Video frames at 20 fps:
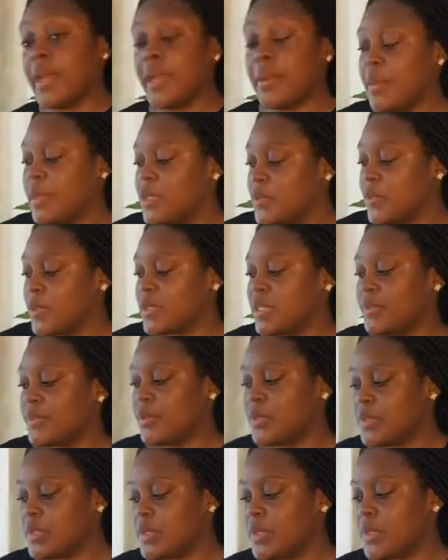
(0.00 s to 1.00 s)
it's because I'm not
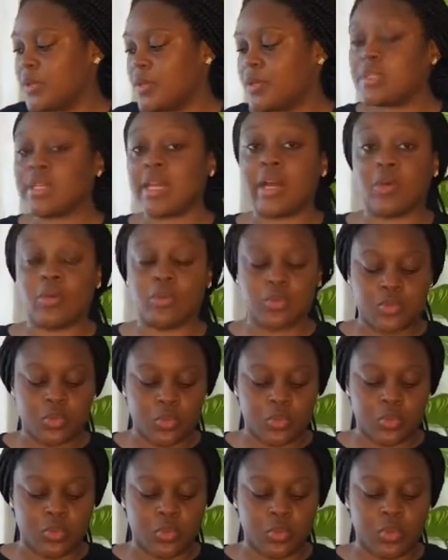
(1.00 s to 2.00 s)
serious. I also
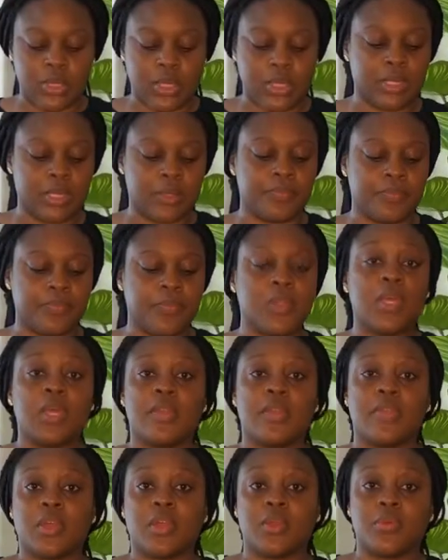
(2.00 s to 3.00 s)
took
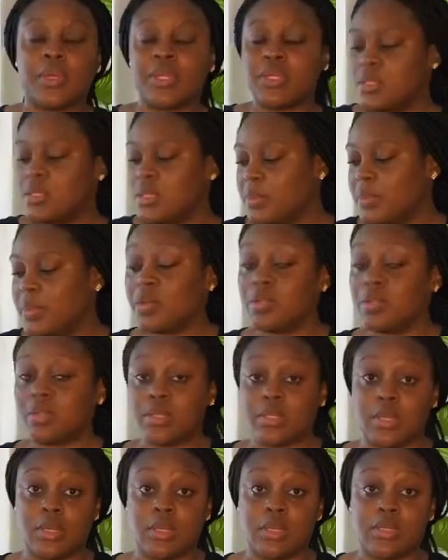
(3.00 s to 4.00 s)
the green tea because they
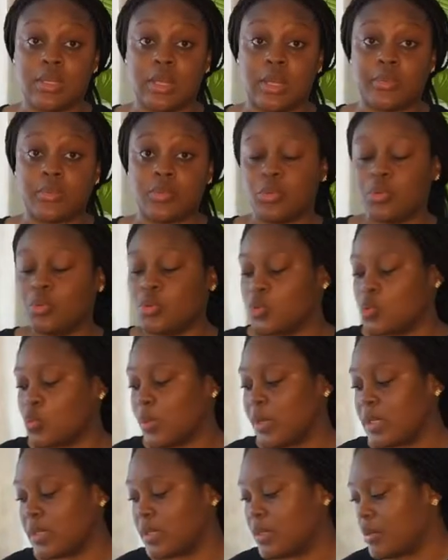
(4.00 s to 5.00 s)
said it helps to lose
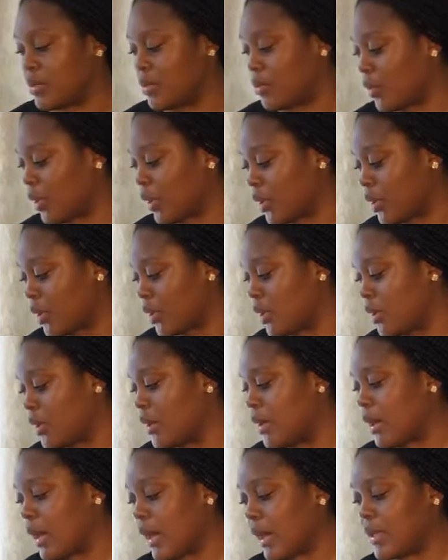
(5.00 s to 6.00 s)
weight. It didn't work.
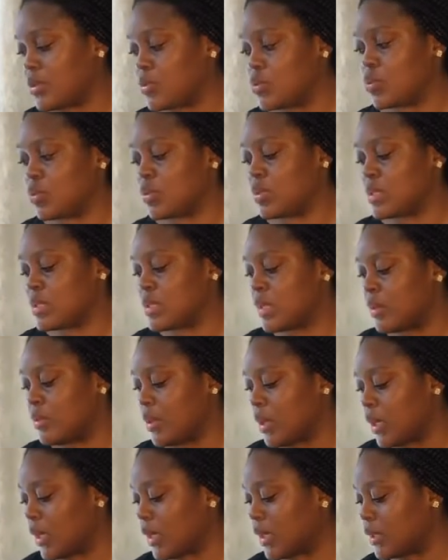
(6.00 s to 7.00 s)
I took
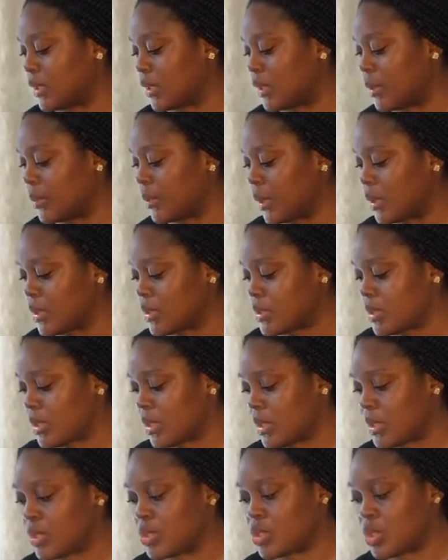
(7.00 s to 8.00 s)
the lemon tea,
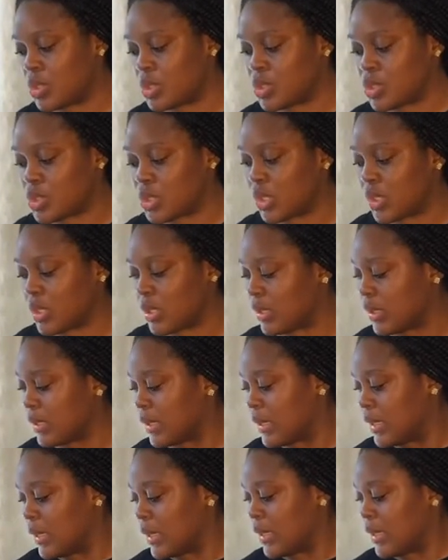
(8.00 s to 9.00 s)
ginger.
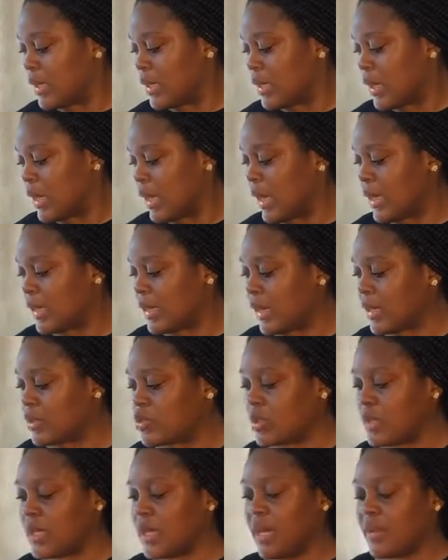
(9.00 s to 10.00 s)
And
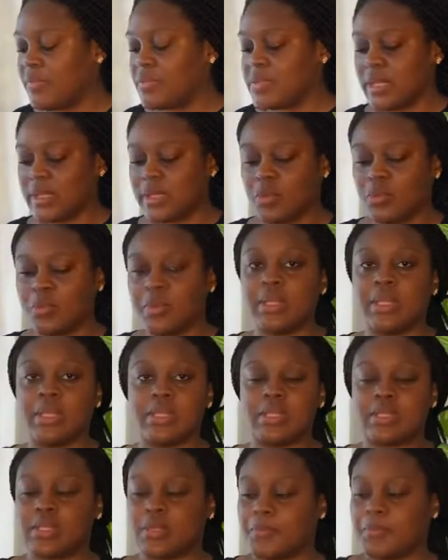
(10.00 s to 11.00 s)
actually, I've started with
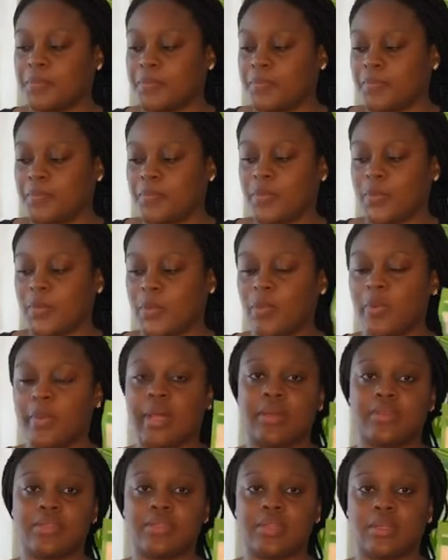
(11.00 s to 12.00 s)
this when
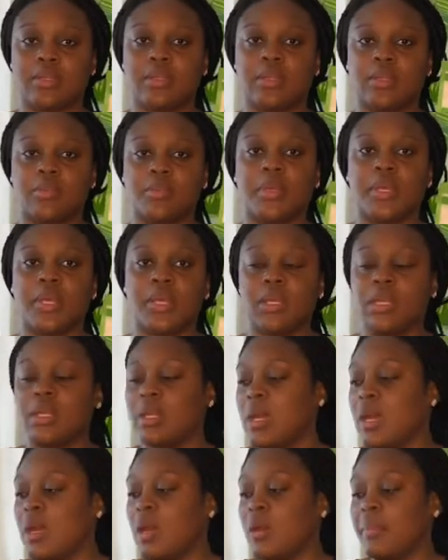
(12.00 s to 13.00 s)
I've started at the beginning
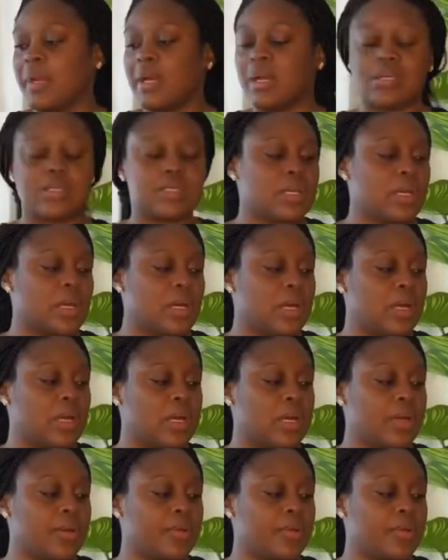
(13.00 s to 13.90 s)
because I